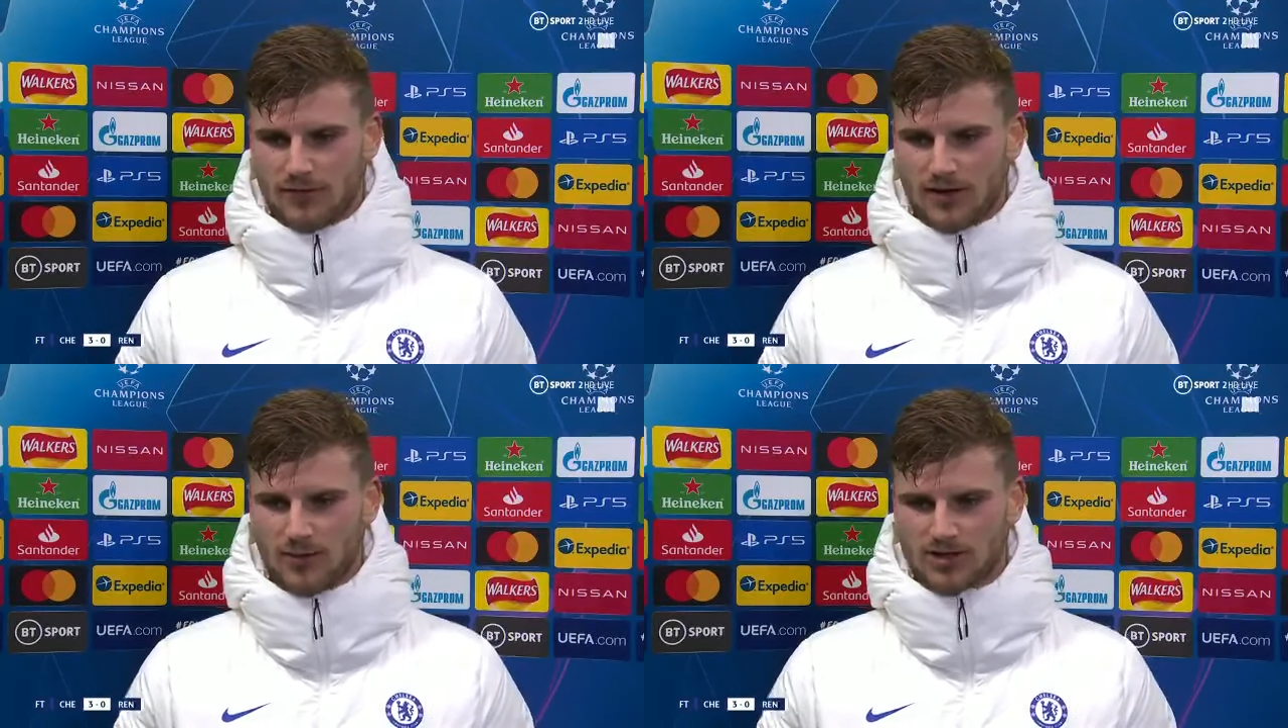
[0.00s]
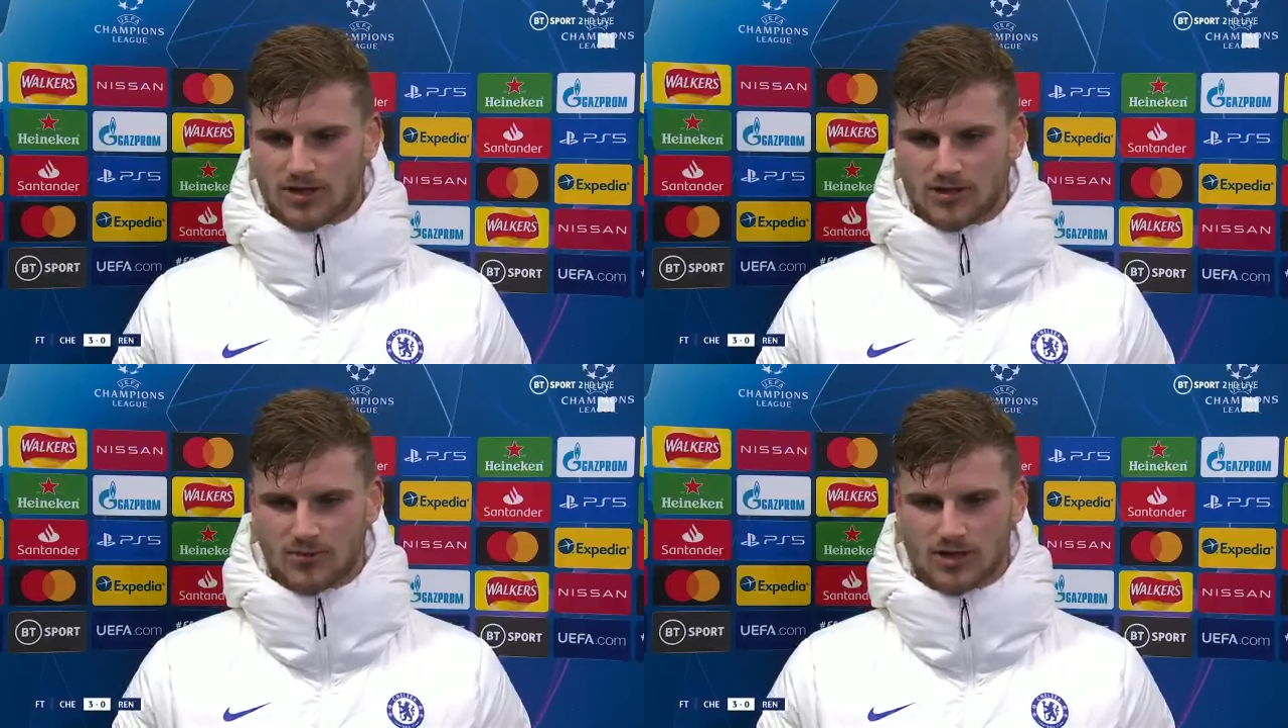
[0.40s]
thing
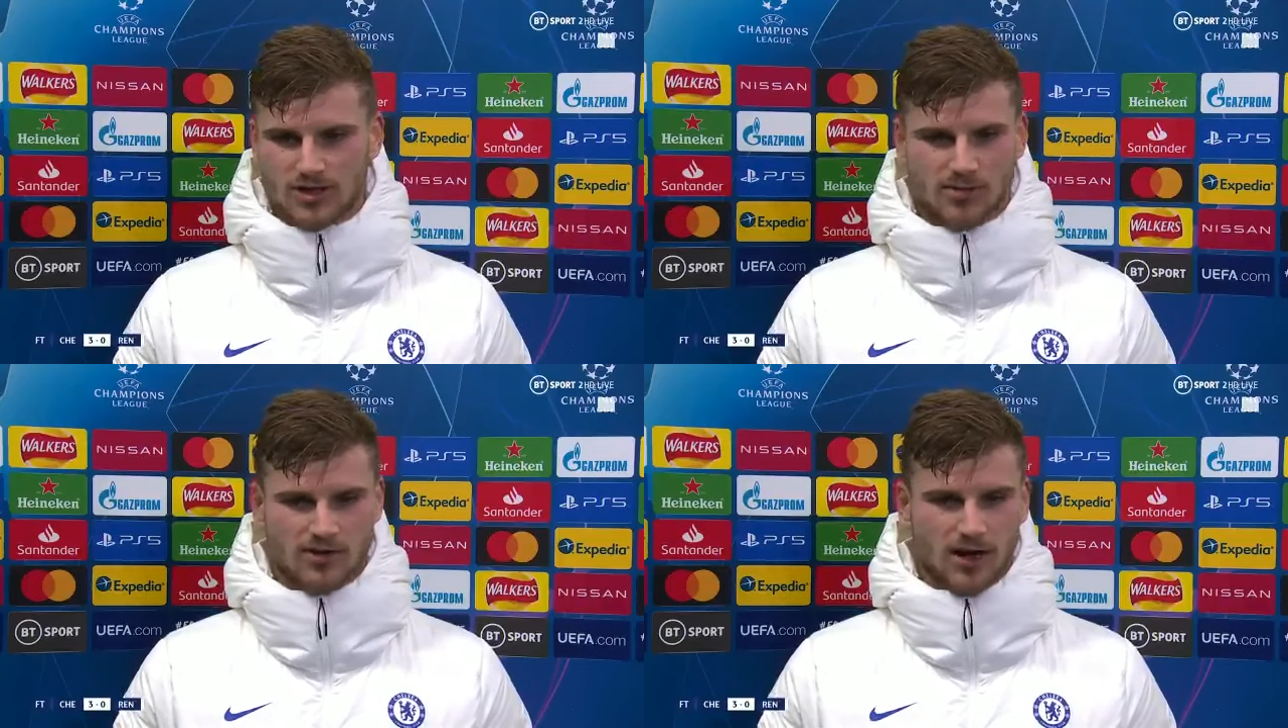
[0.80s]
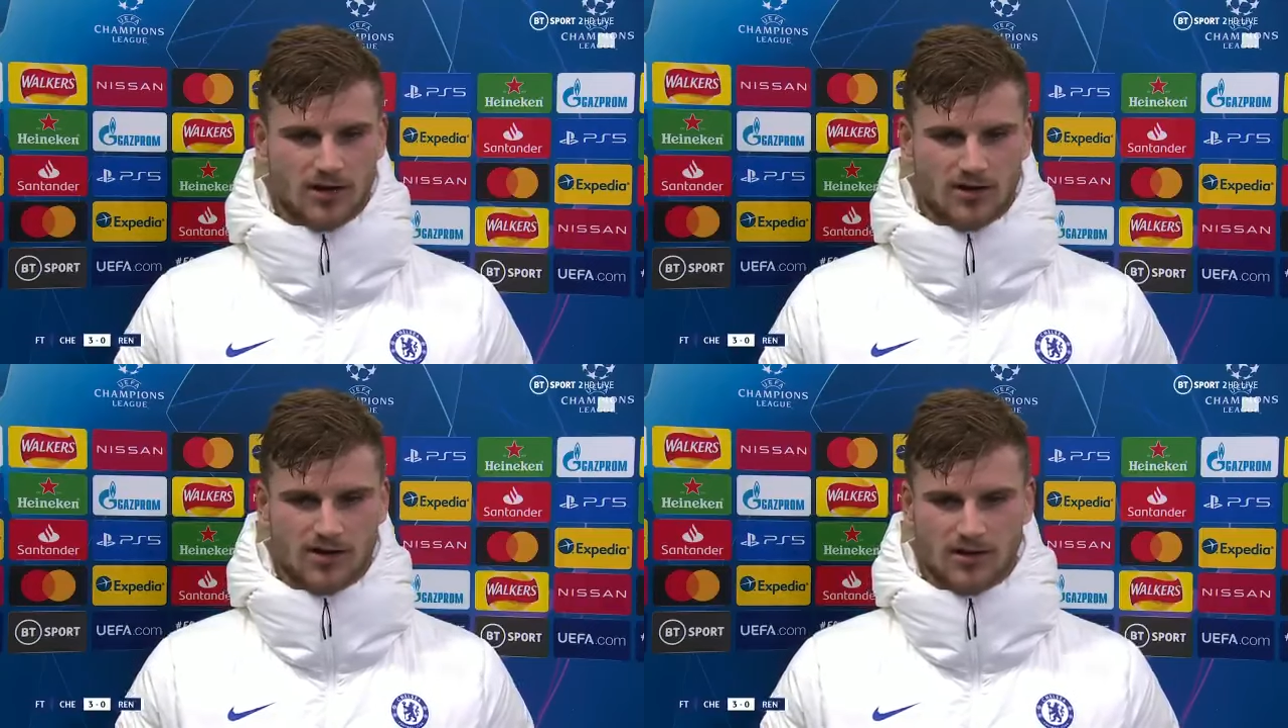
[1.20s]
which gives
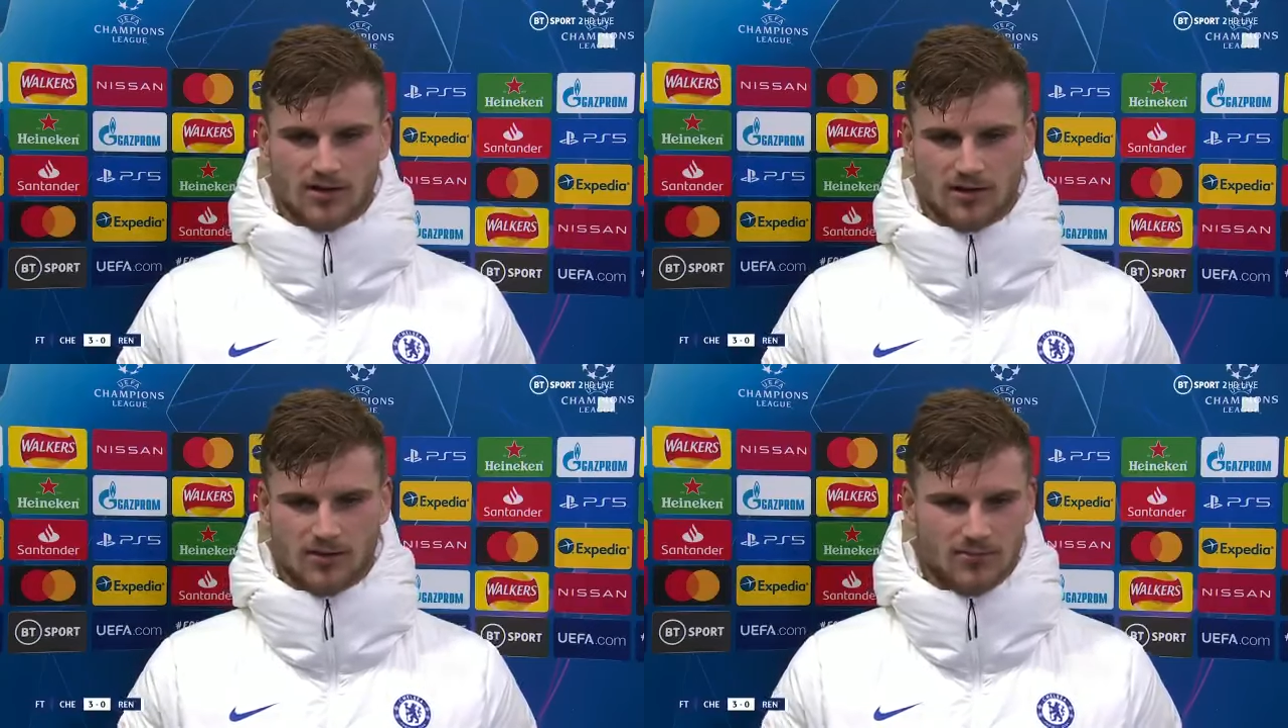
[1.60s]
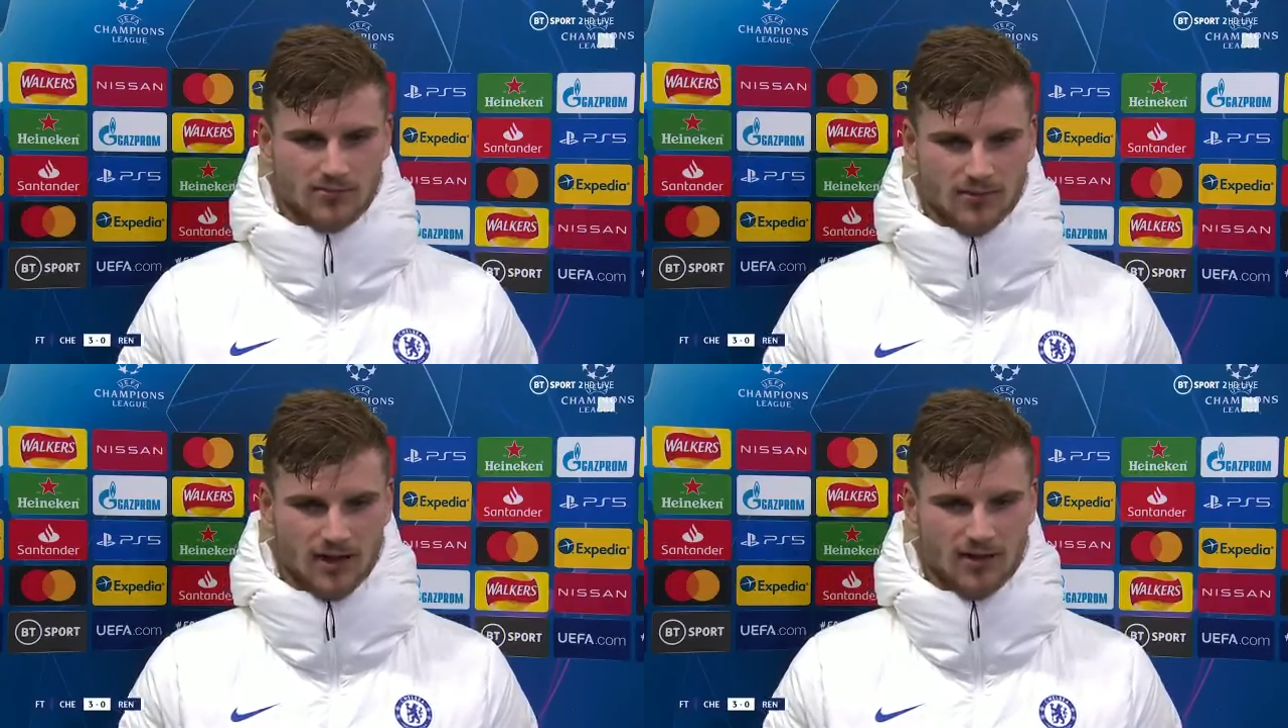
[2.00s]
strikers
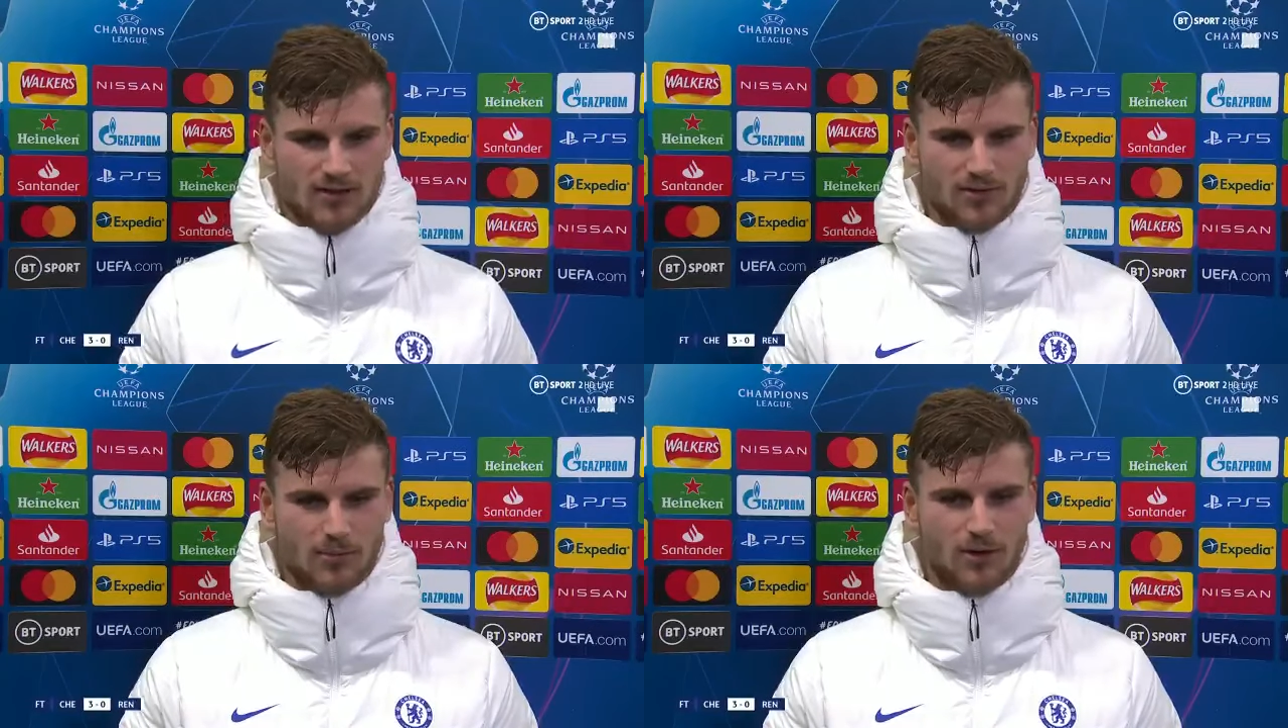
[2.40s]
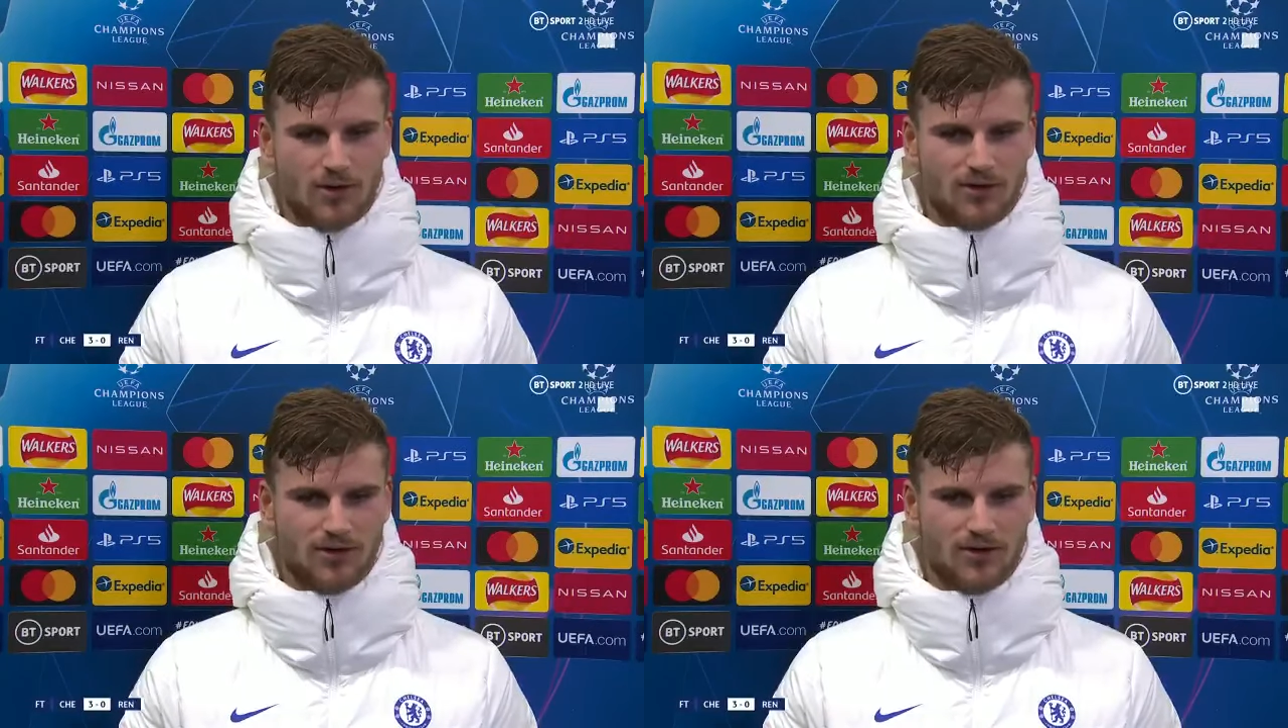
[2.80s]

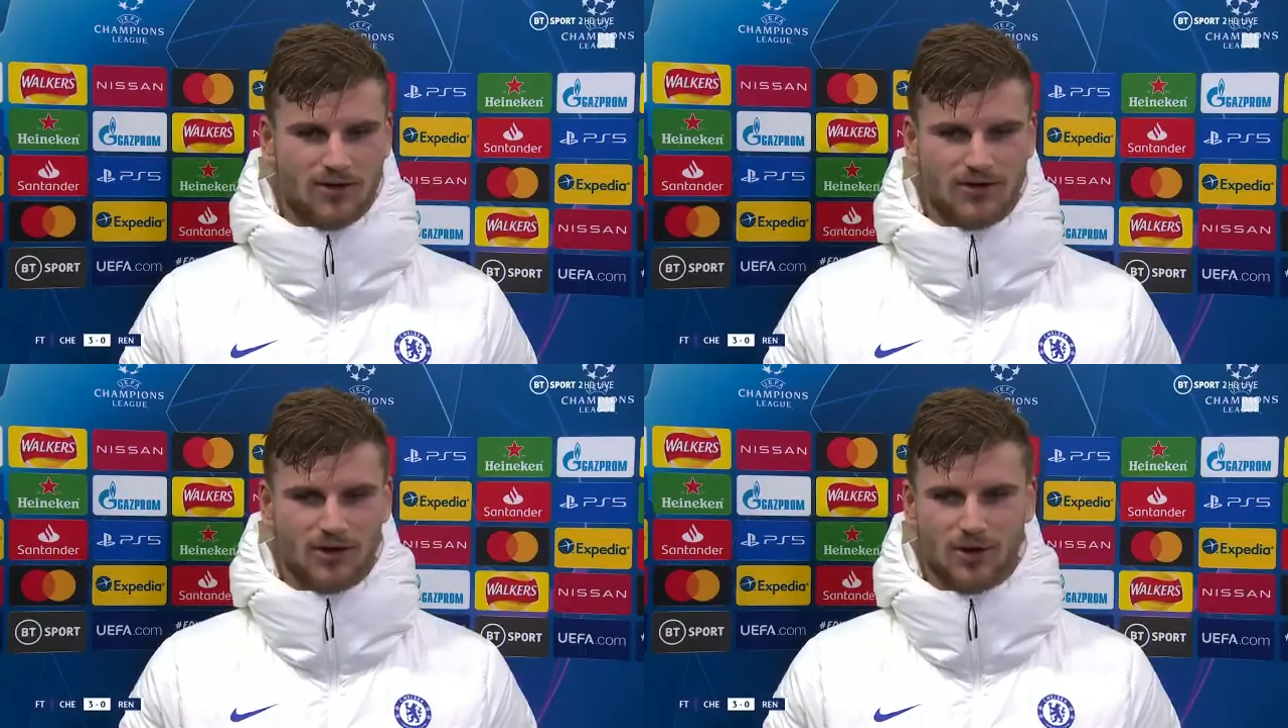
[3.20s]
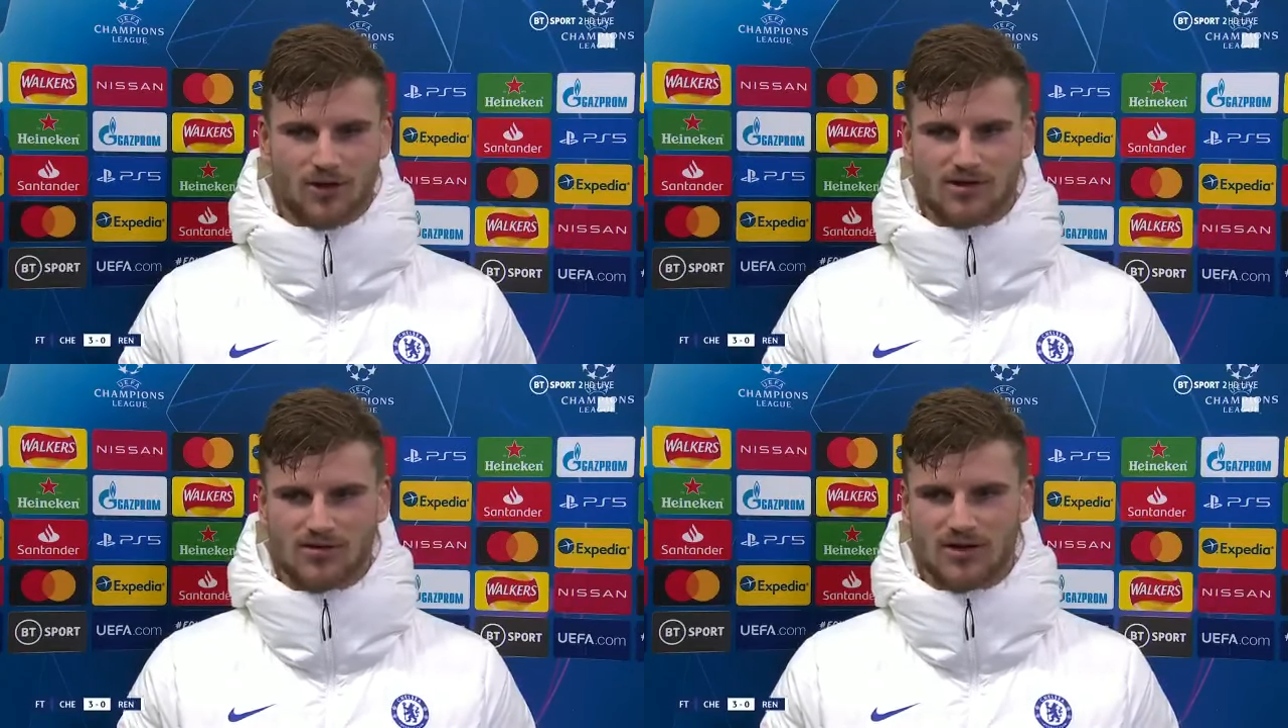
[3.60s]
the
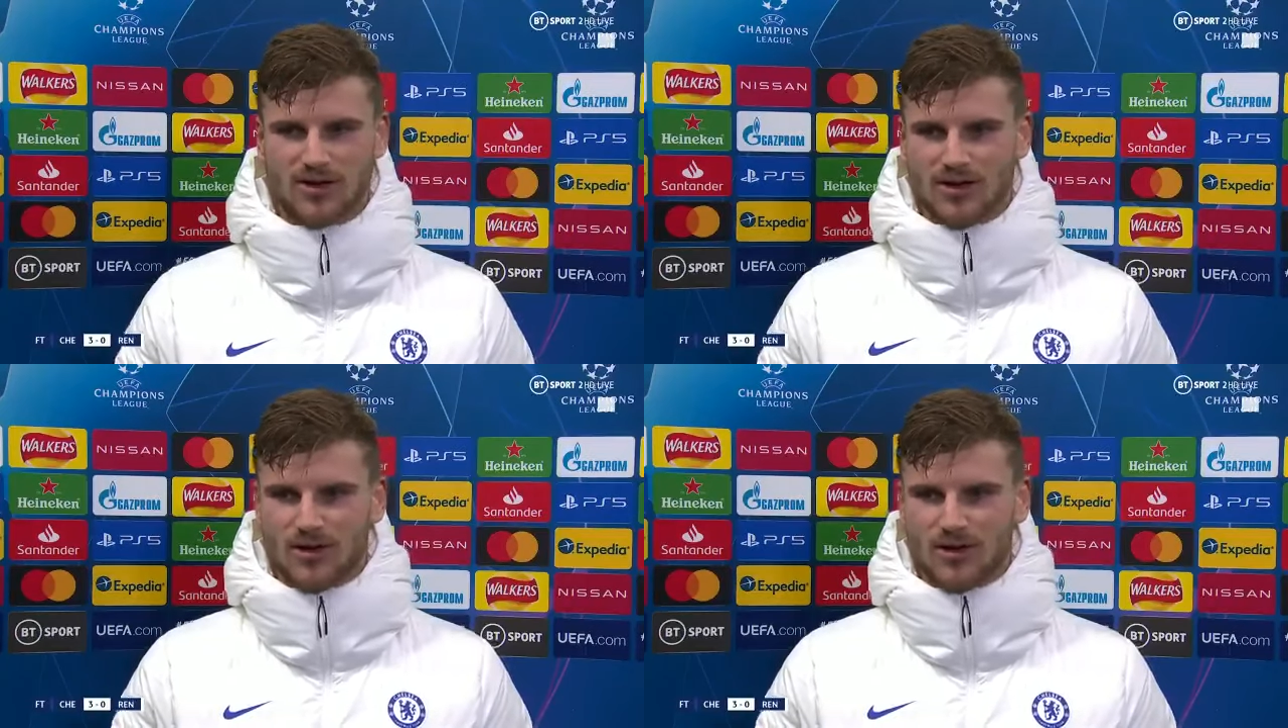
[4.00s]
goals